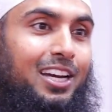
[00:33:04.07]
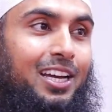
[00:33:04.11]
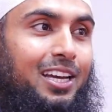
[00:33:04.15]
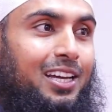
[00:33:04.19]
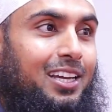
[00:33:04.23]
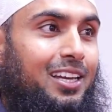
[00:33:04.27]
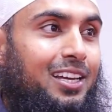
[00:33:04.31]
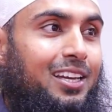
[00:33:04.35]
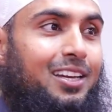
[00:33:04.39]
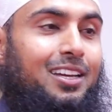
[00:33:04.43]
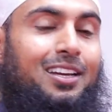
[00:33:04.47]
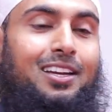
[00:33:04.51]

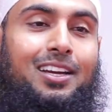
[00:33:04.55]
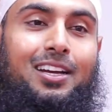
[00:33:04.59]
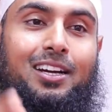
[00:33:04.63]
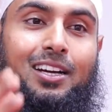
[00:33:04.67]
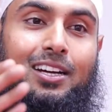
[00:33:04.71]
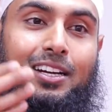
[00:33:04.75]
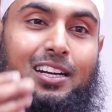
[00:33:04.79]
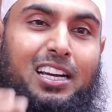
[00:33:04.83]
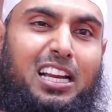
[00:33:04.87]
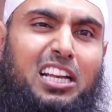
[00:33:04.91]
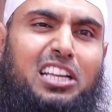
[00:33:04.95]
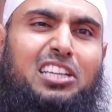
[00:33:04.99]
he
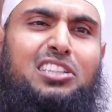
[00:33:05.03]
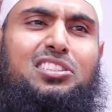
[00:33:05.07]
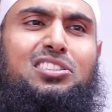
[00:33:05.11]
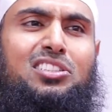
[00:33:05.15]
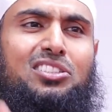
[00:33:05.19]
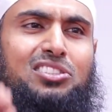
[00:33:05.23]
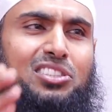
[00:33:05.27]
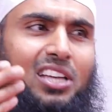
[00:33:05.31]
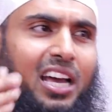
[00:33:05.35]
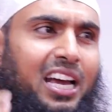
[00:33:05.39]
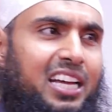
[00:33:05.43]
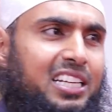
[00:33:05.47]

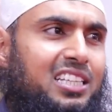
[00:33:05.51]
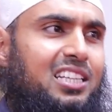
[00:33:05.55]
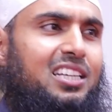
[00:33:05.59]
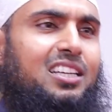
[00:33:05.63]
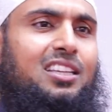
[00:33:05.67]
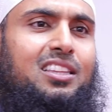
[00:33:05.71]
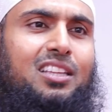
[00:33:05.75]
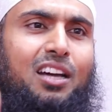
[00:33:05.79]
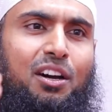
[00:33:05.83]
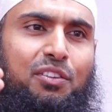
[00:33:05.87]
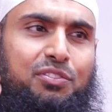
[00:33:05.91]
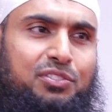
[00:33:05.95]
releases
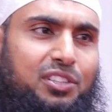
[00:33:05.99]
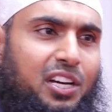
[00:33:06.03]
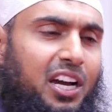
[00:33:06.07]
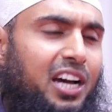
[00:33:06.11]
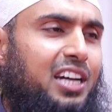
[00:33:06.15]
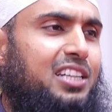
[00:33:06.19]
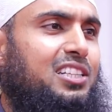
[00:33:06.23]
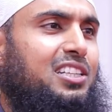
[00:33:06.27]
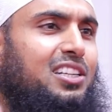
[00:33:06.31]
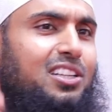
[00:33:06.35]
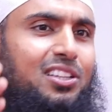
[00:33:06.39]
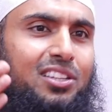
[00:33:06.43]
hadith after
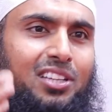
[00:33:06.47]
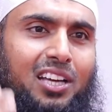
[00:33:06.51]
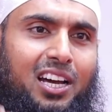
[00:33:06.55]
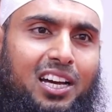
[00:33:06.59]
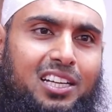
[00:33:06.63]
hadith,